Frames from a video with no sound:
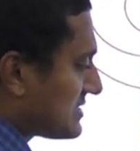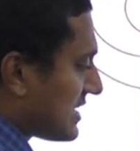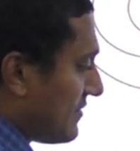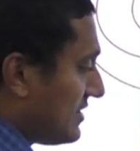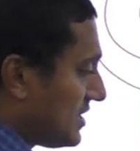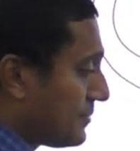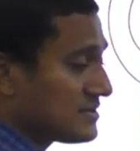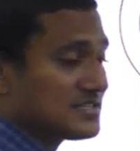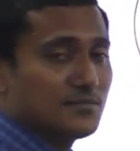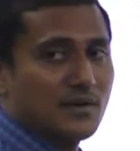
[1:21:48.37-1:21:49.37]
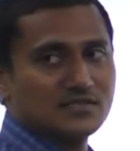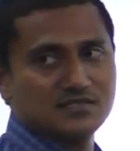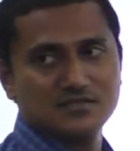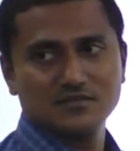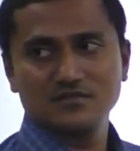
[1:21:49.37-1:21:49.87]
70%
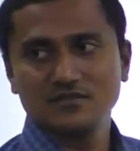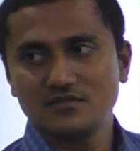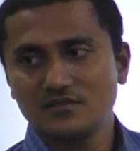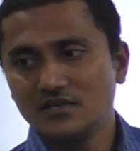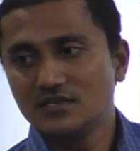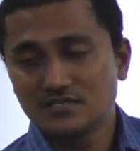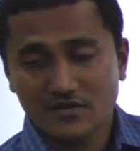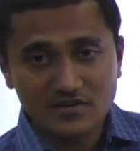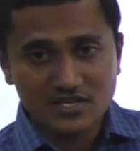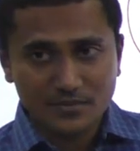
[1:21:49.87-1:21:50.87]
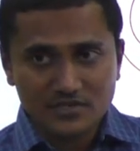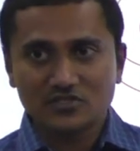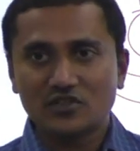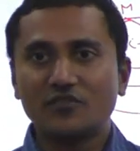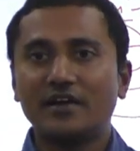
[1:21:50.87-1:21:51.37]
mass.
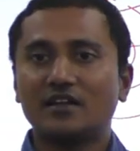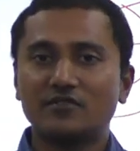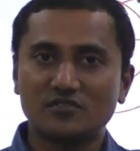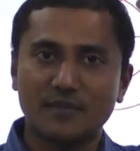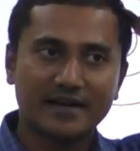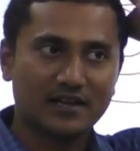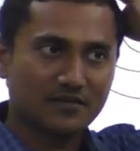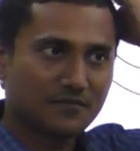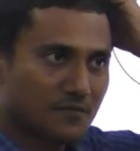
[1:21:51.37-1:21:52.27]
70% of the weight comes from mantle.